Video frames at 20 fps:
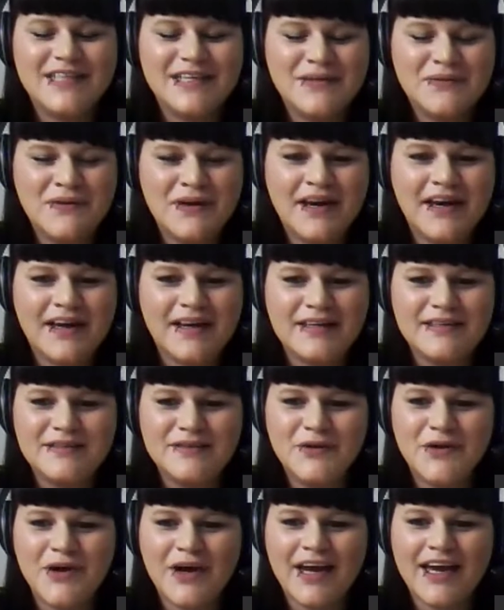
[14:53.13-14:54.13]
Okay,
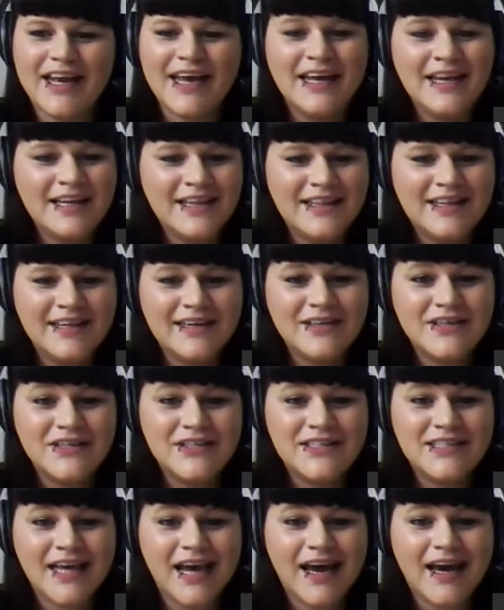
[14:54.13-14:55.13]
great. Anything
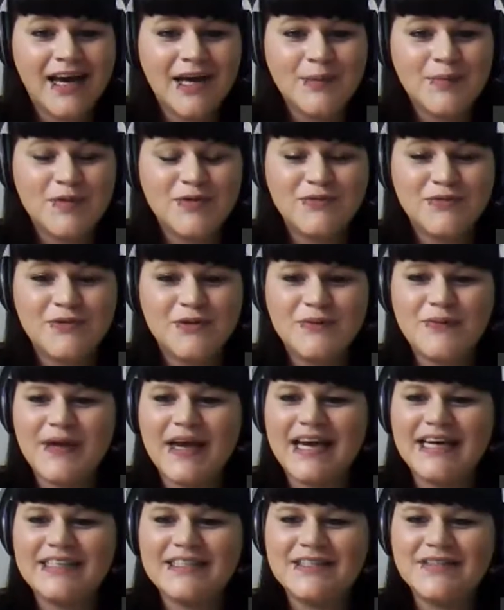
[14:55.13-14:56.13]
else to add before we
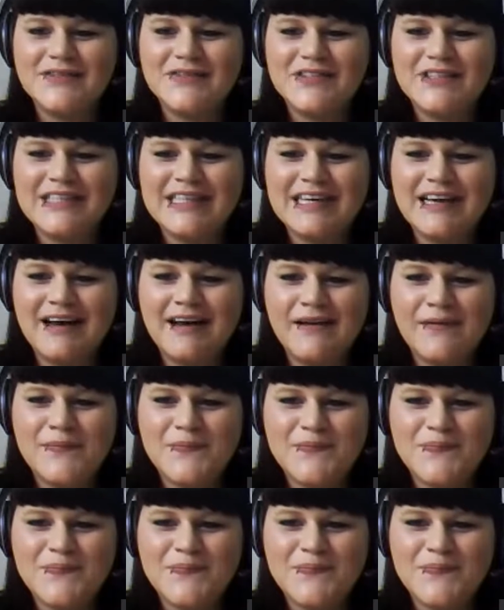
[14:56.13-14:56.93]
ask Lucia?